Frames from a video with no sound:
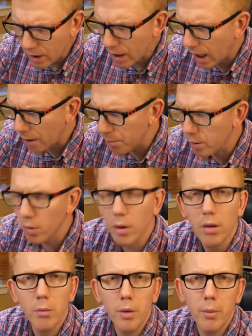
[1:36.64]
But
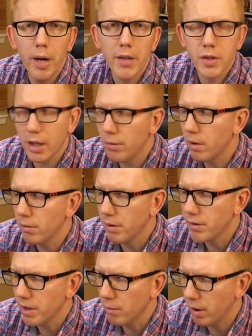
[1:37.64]
we'll wait and see. We'll
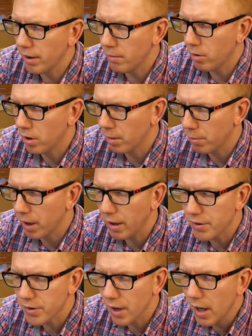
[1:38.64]
see what the morning
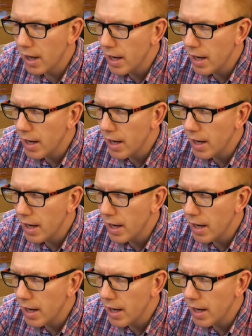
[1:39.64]
brings.